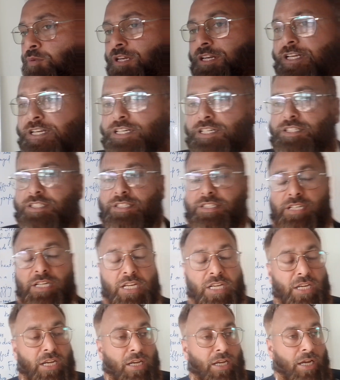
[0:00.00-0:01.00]
plates
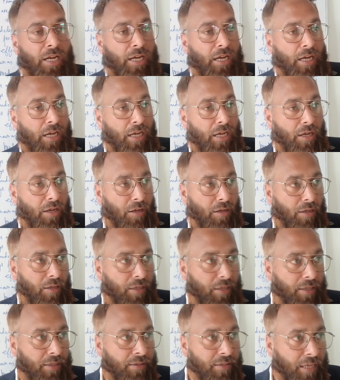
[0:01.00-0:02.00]

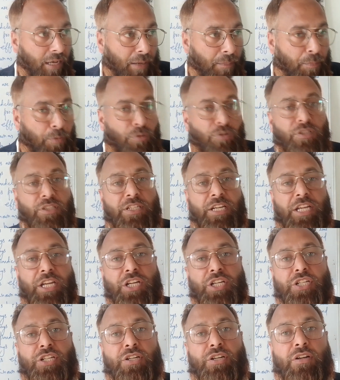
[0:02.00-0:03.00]
in the opposite
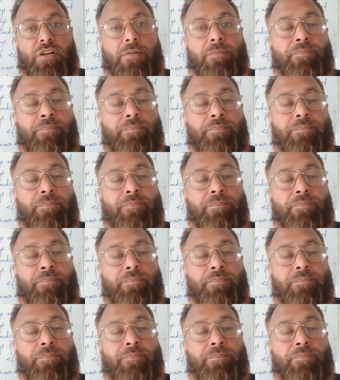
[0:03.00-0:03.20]
direction